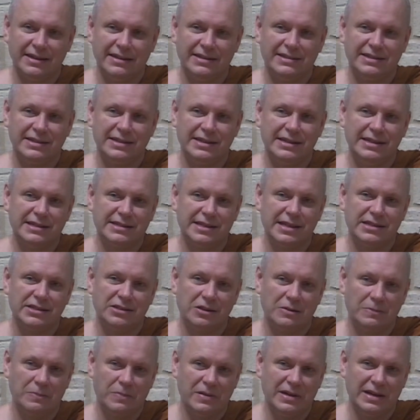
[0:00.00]
It ceases
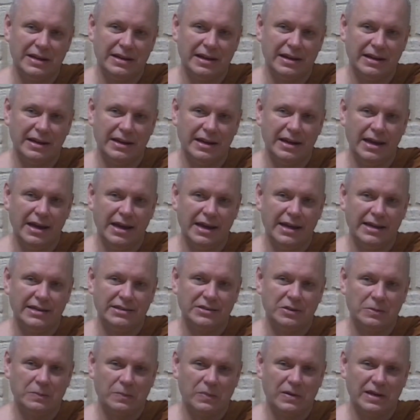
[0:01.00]
completely, is
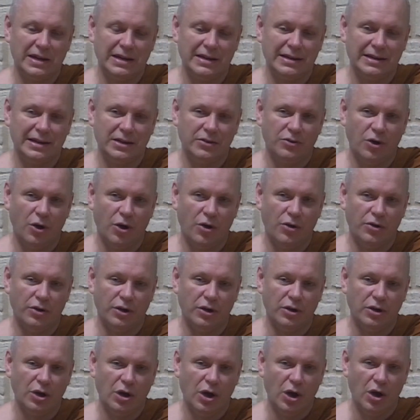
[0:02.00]
completely
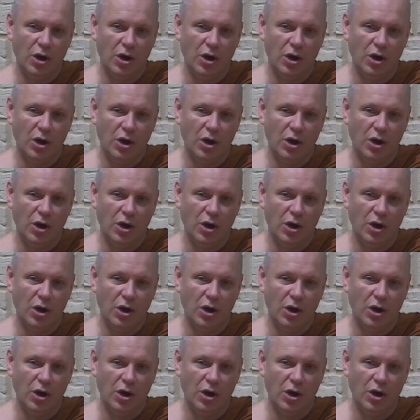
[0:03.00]
gone.